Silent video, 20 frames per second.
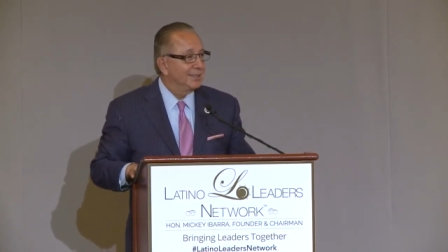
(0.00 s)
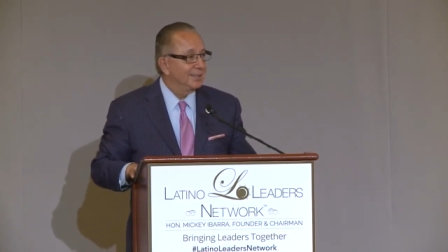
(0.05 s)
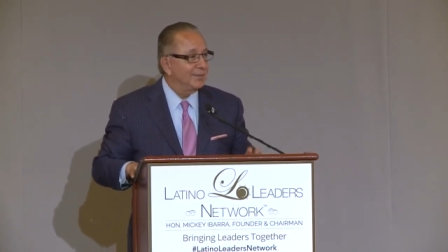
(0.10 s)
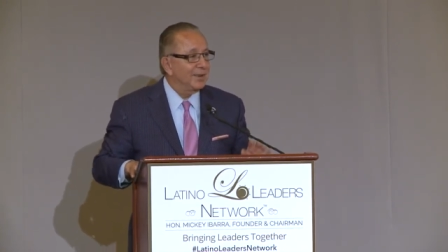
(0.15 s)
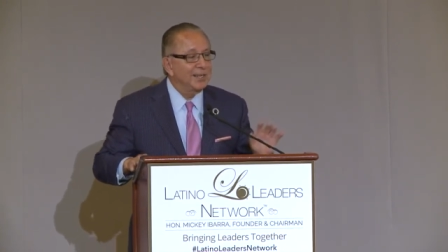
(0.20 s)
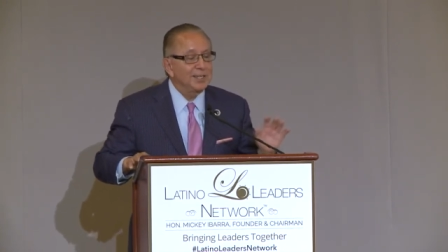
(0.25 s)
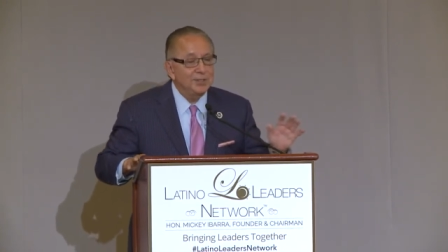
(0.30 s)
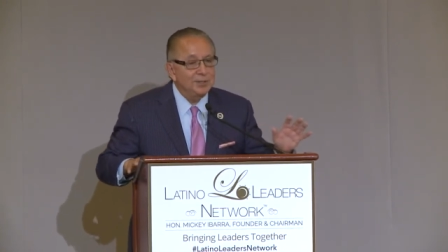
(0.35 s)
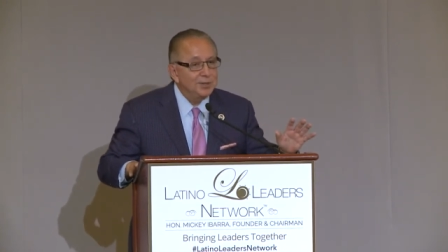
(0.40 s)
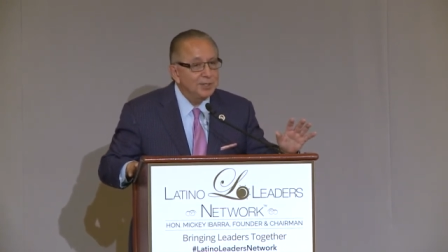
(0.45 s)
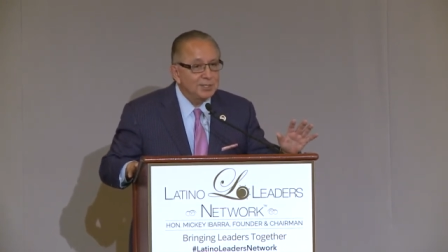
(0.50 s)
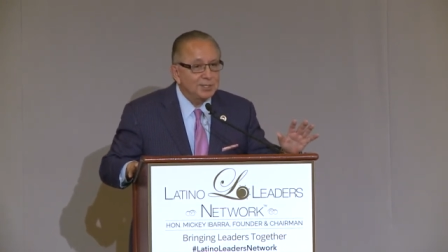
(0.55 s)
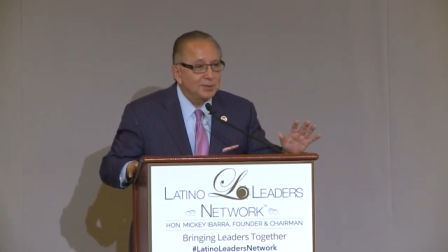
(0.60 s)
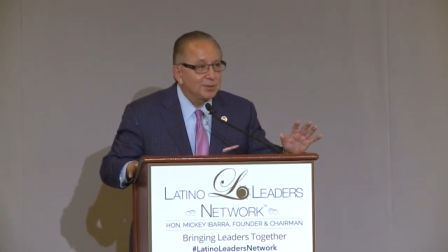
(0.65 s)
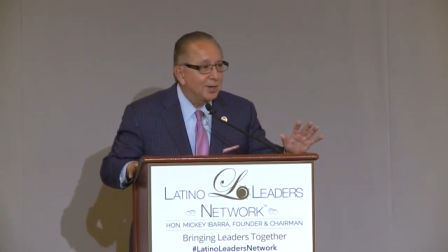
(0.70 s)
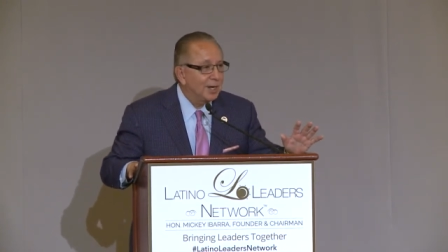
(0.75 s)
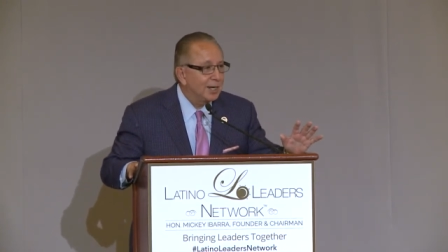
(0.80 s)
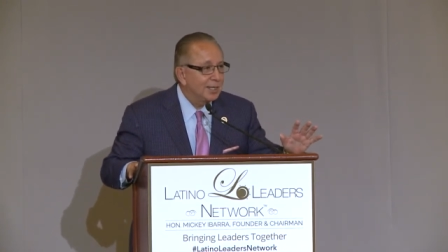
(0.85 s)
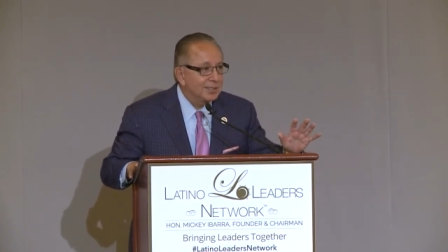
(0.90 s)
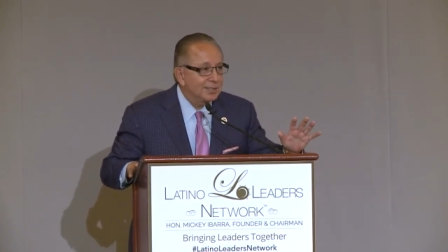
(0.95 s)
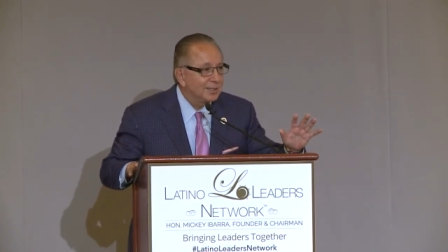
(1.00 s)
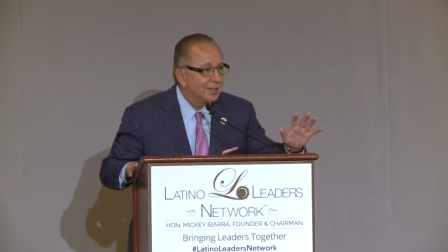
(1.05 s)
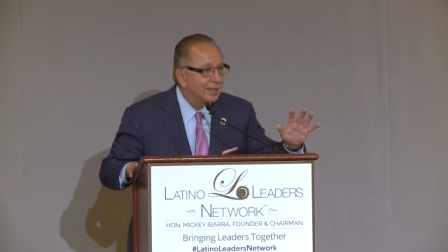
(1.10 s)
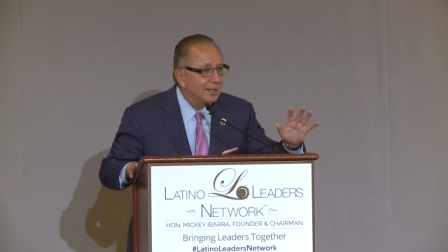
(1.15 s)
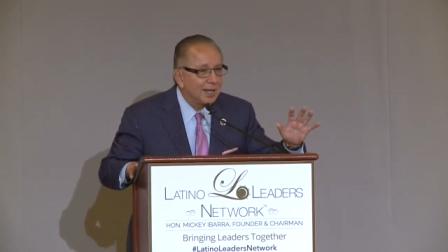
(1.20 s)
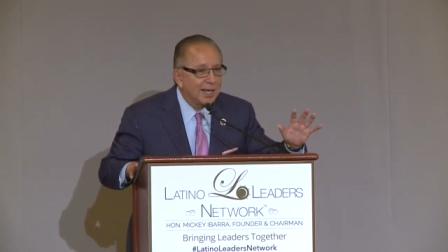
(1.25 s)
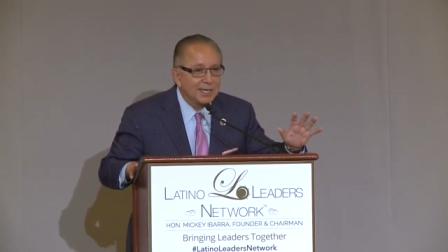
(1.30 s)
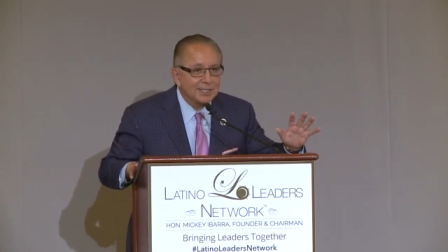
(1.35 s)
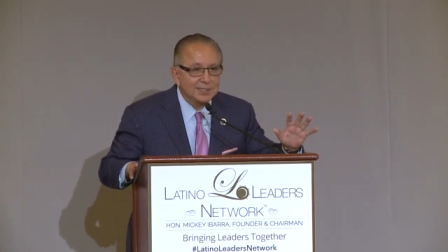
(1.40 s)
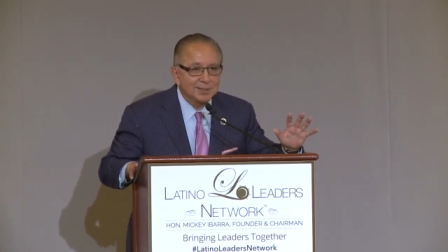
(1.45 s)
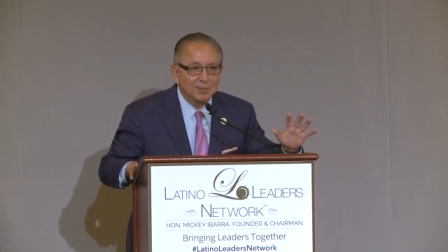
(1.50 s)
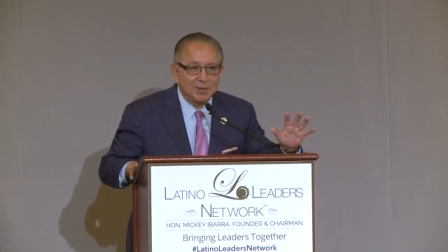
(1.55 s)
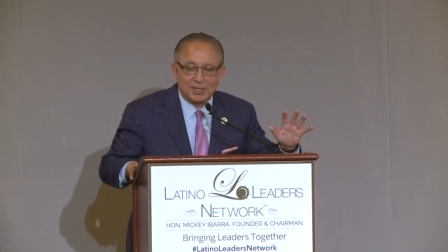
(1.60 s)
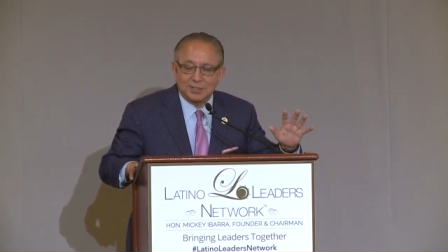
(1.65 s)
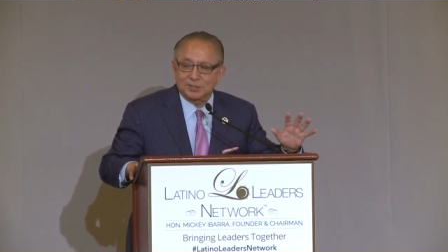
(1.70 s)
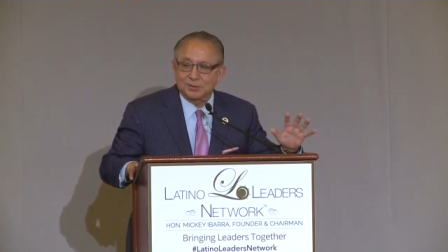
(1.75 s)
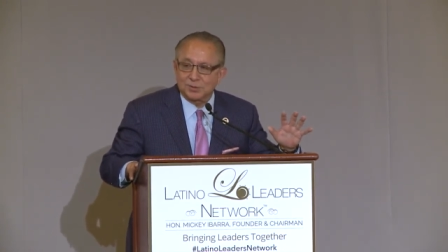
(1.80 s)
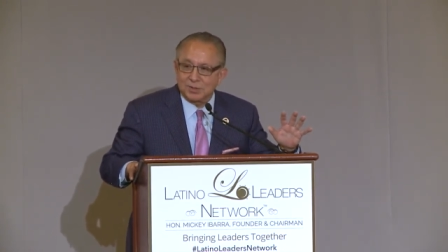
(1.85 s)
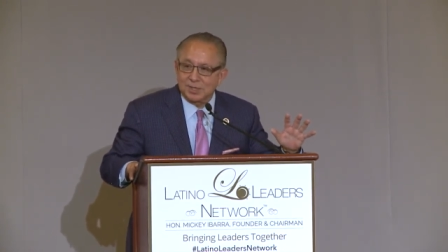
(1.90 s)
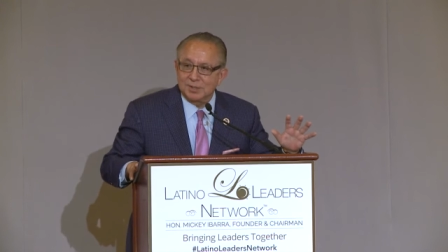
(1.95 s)
If I do this right, it's going to last
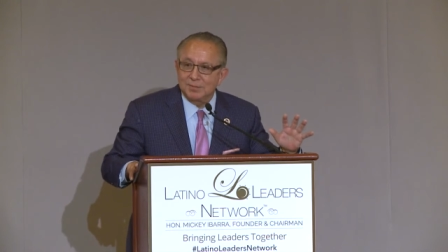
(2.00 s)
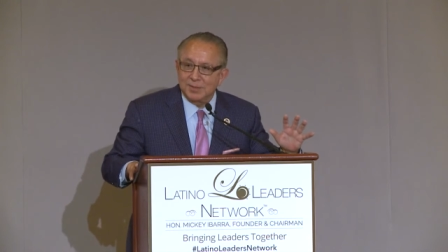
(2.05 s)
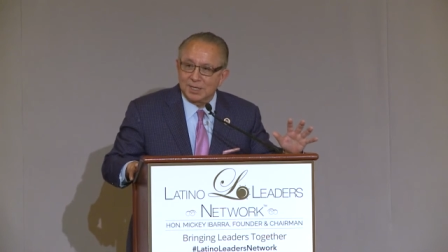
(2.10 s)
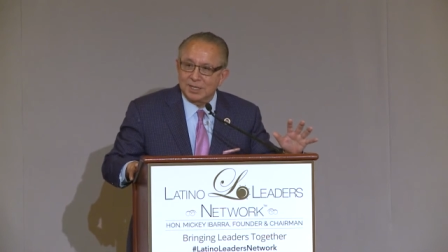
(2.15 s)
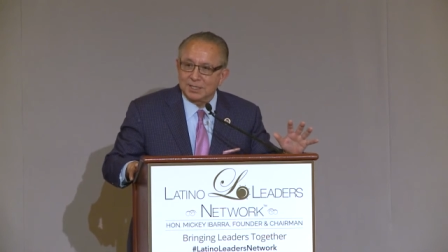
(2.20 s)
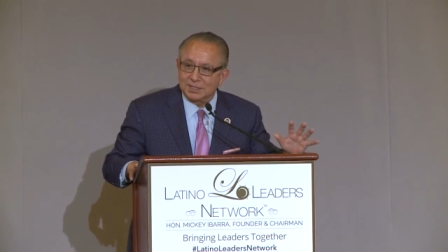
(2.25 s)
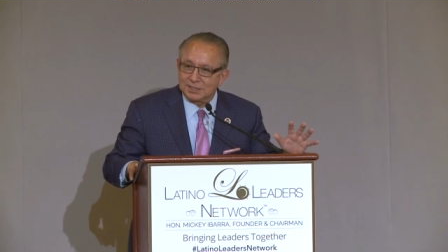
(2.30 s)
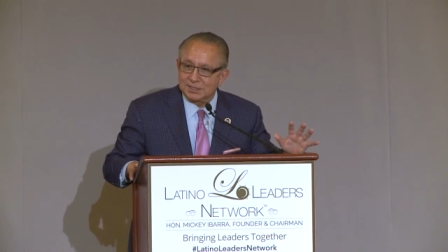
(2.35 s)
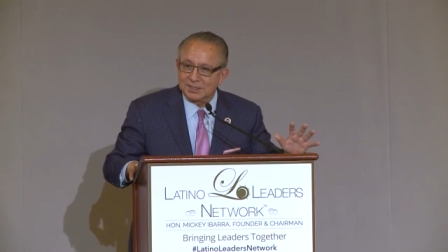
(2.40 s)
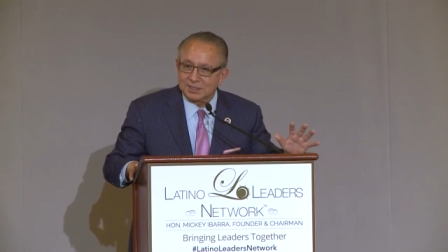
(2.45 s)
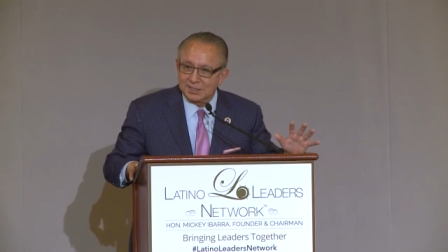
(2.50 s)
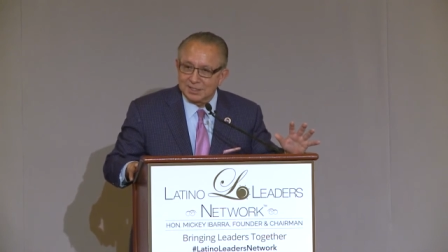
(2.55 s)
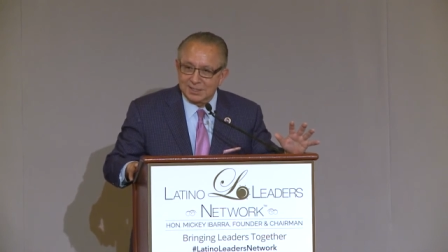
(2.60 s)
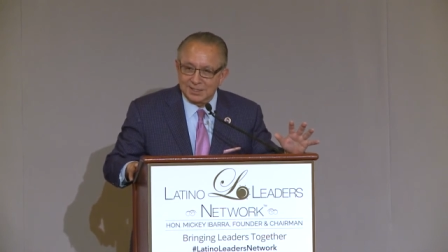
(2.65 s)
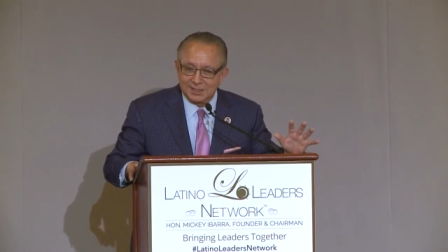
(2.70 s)
about 20 minutes.